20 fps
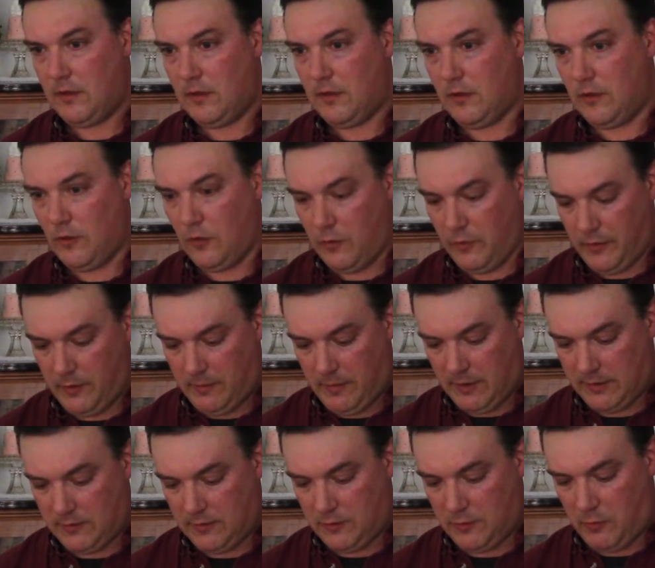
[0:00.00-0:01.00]
Know where your
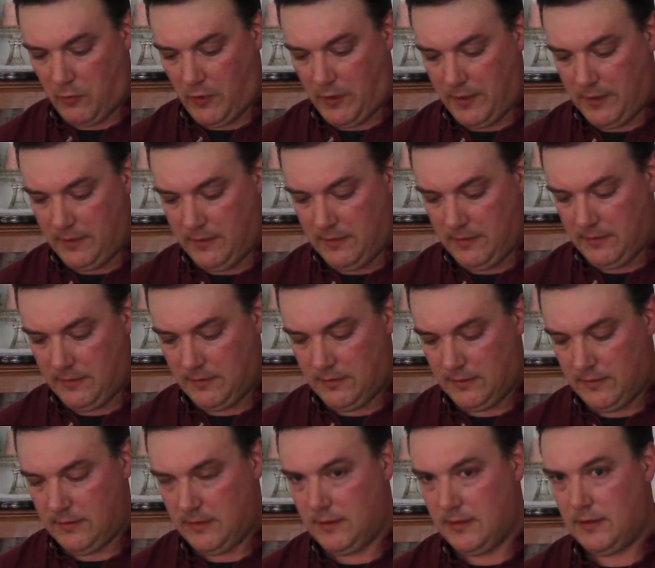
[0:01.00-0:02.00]
muzzle's pointed.
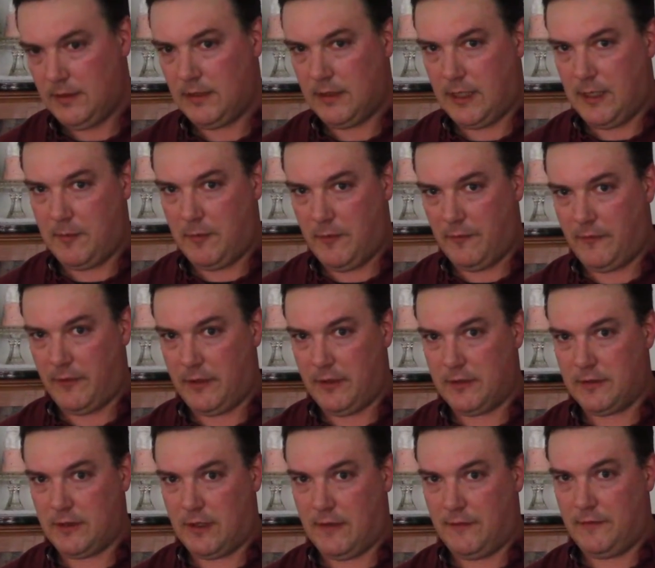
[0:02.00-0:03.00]
Keep your
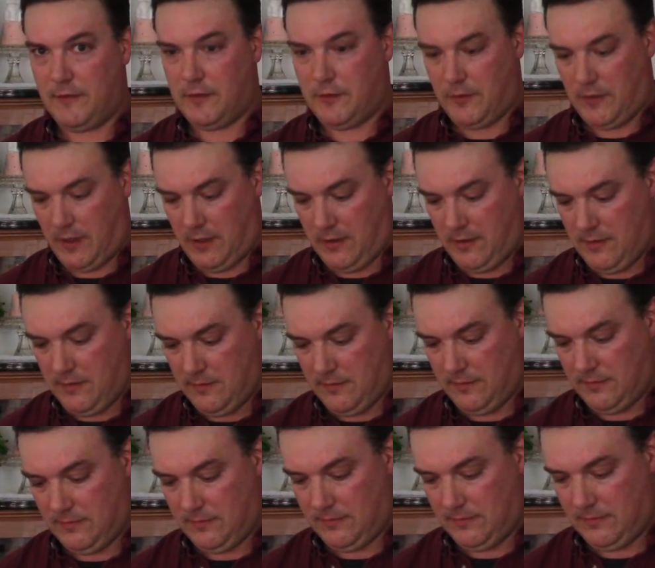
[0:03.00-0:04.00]
fingers off the trigger.
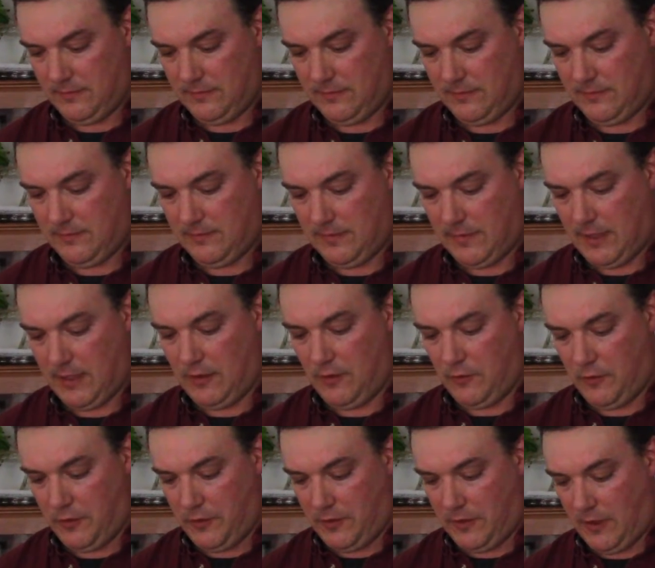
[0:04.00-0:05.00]
And know
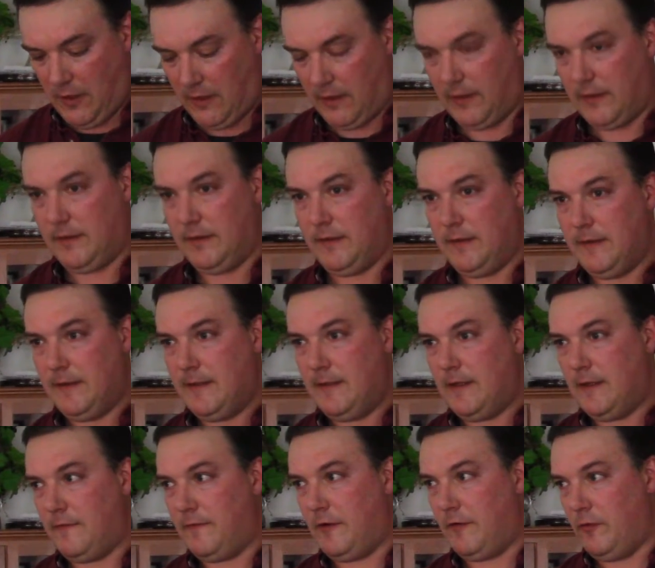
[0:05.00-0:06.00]
your target.
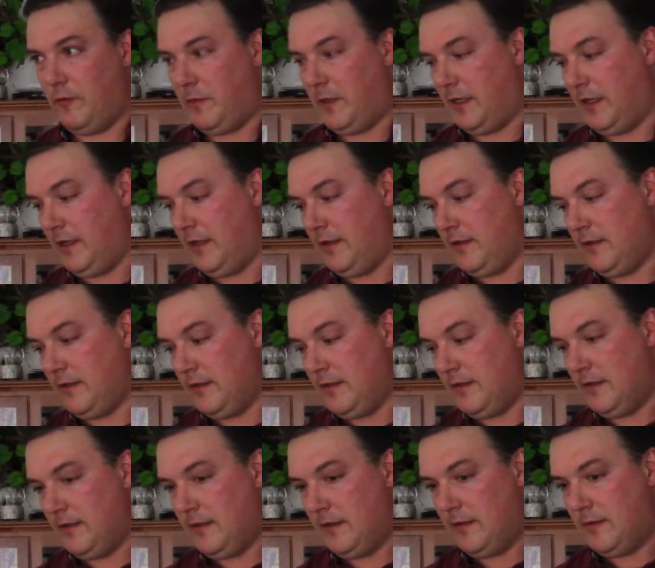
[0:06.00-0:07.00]
If everybody
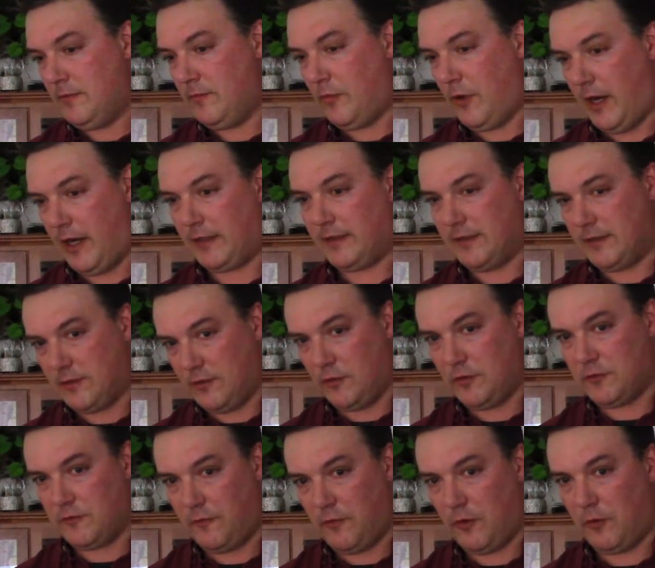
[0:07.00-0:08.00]
practiced
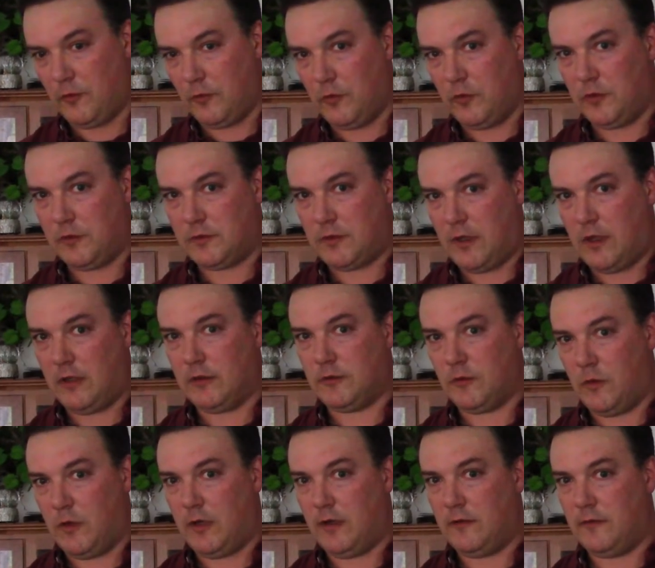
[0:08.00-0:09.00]
those 4 rules, all
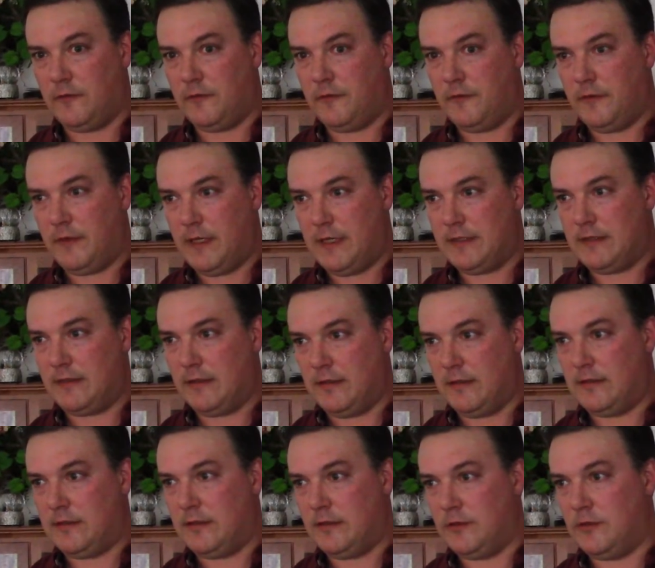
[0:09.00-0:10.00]
12
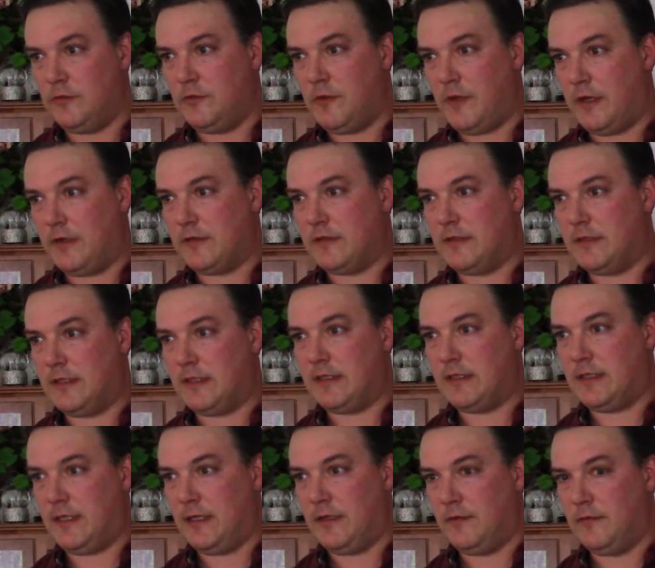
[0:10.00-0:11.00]
incidents in
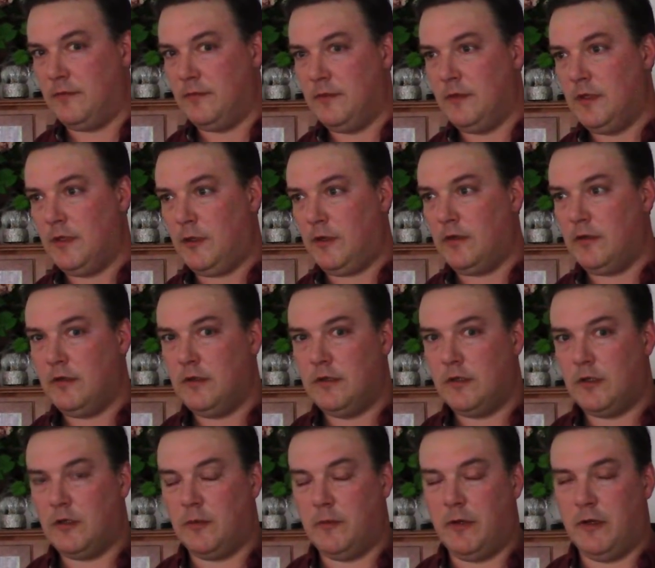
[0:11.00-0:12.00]
2016
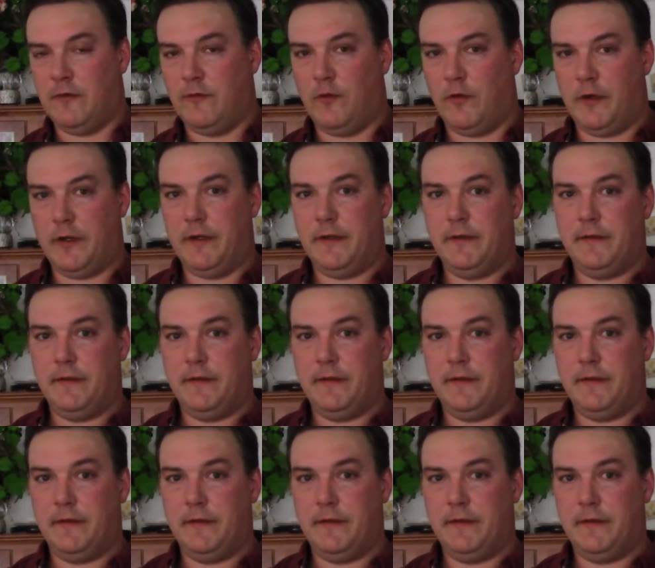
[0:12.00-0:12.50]
could have been avoided.